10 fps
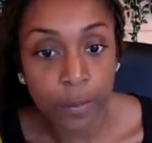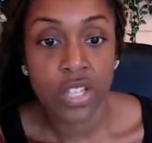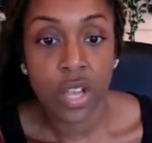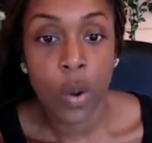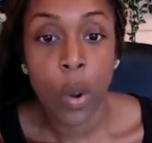
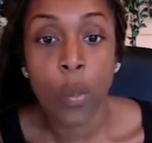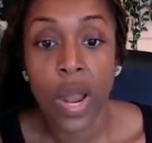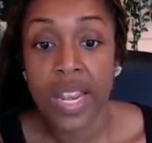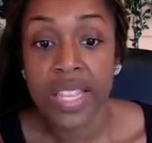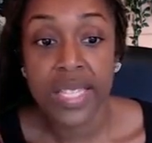So,
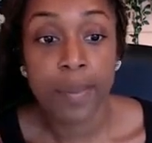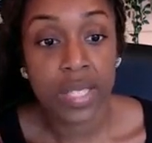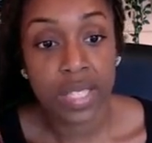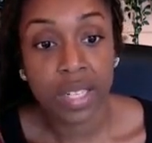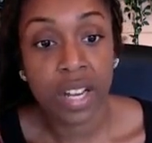in this
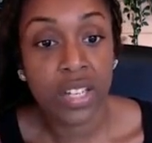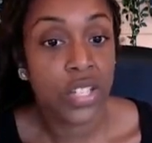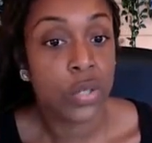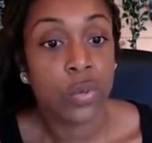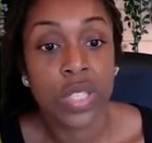masterclass, she
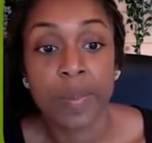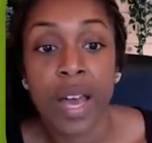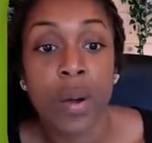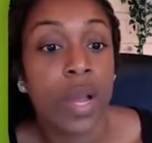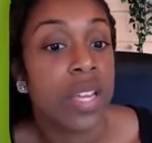talks about